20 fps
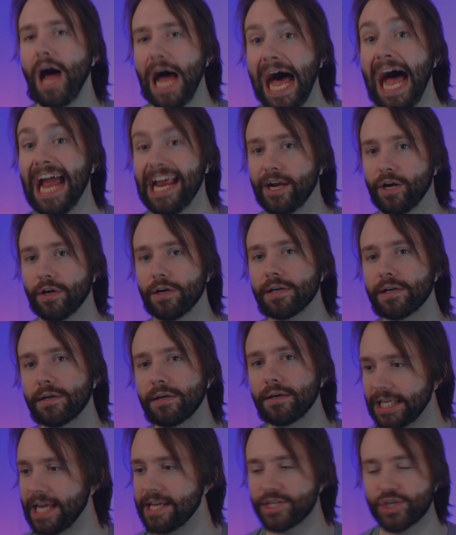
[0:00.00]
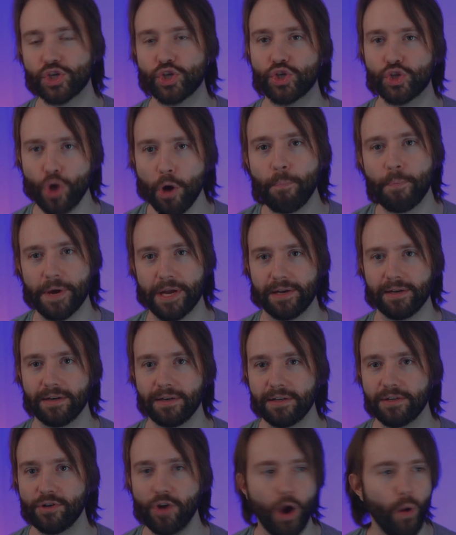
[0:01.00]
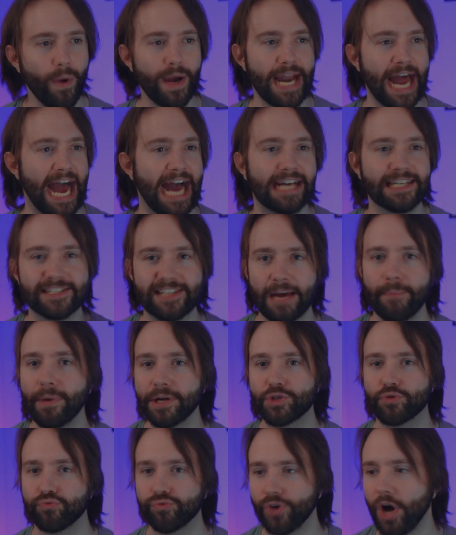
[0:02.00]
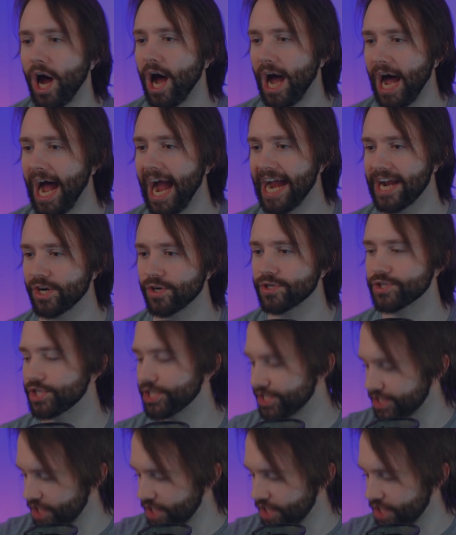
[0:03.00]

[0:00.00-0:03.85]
iron is stupid. No one has that much raw iron just